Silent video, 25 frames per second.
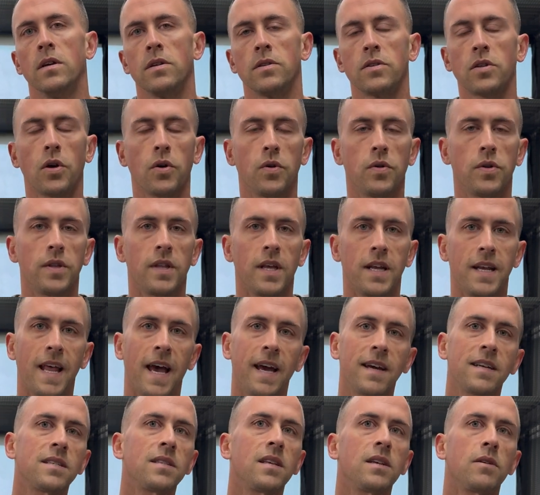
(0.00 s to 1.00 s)
So the
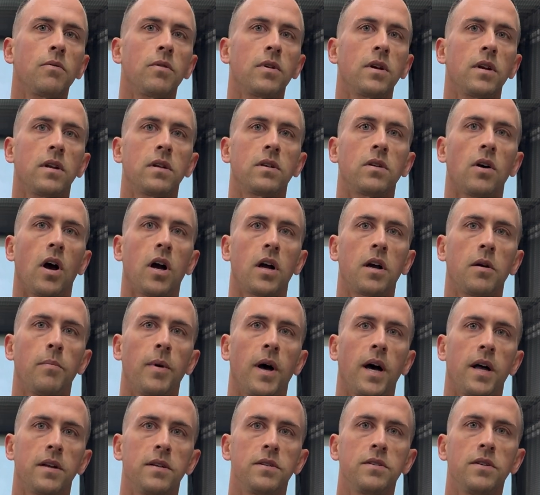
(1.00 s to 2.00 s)
next thing we're going to talk
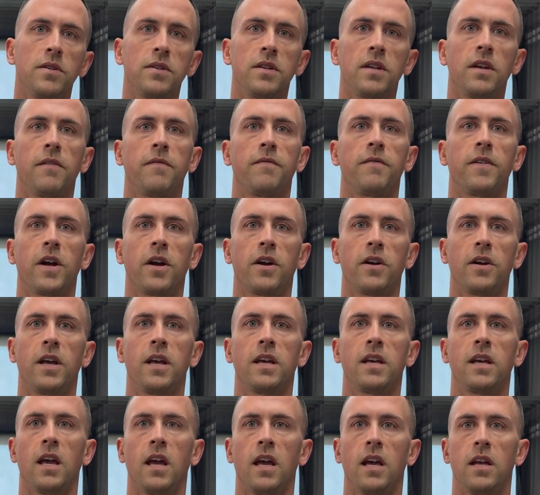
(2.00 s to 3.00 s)
about is using a
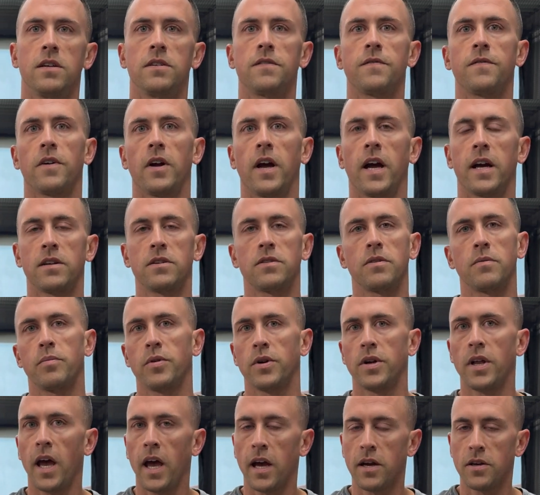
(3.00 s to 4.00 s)
Faraday cage for extra
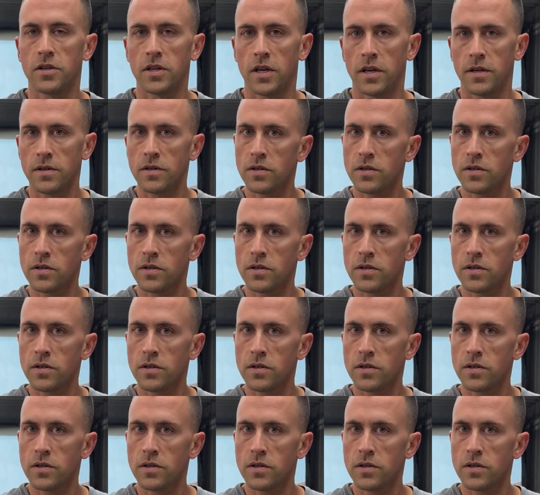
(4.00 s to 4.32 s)
protection.